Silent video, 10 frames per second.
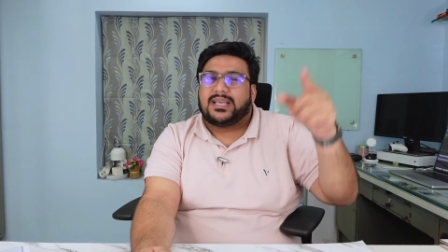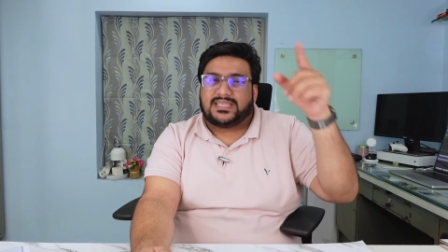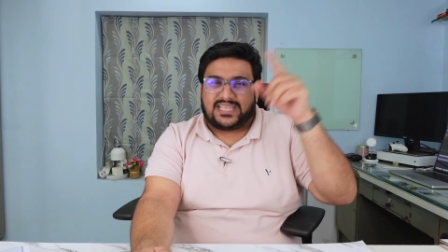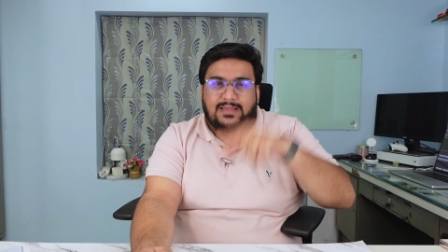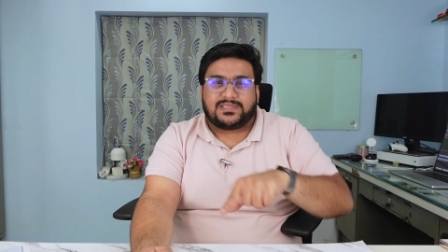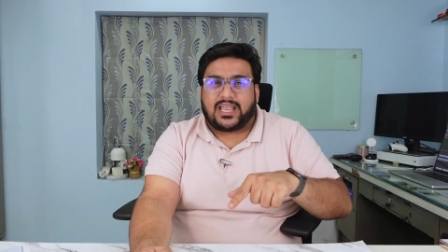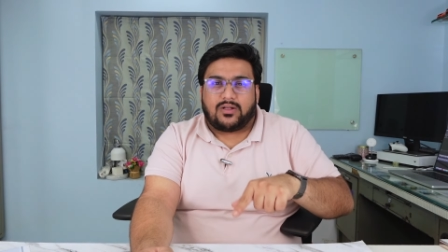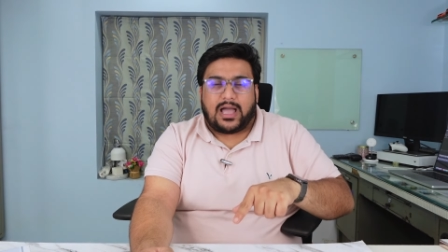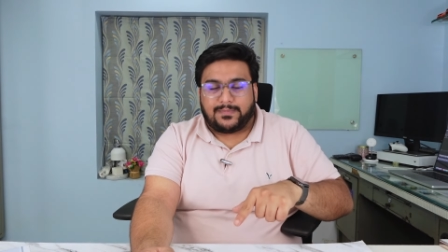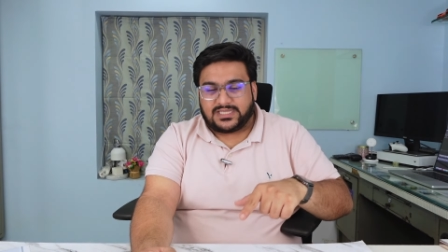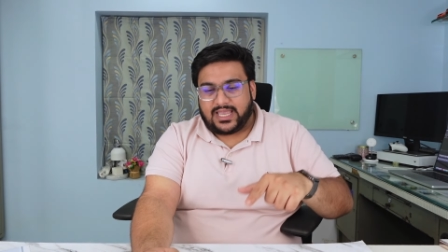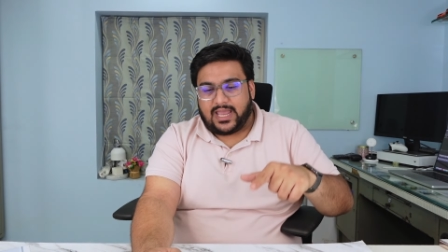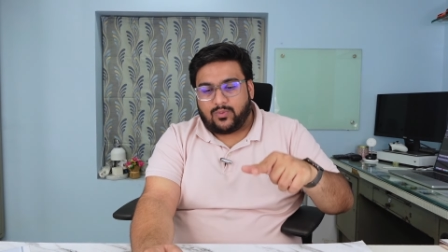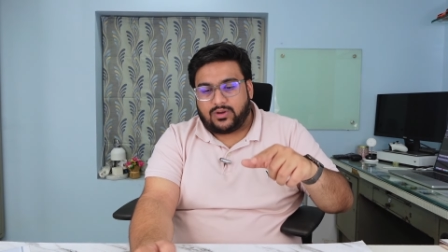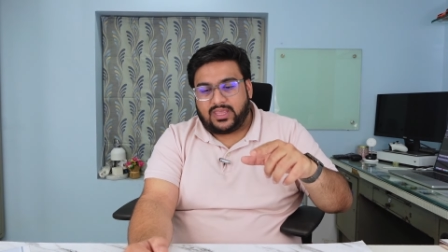Same cycle happens
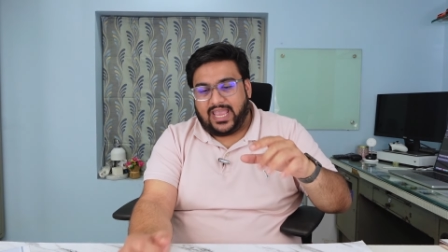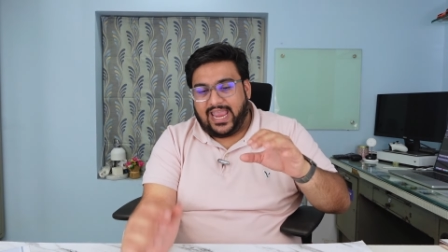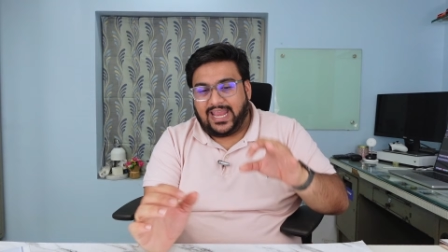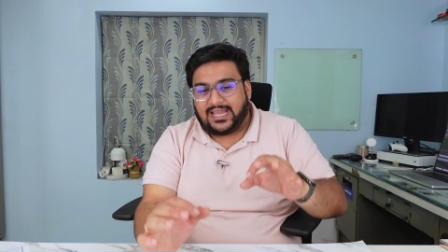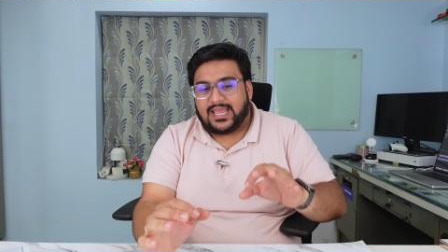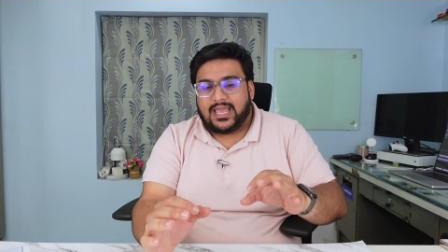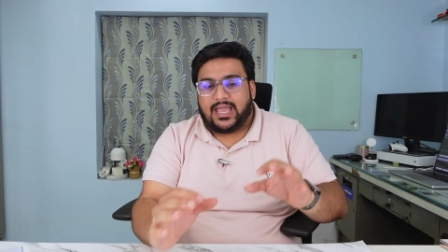again, where the 8,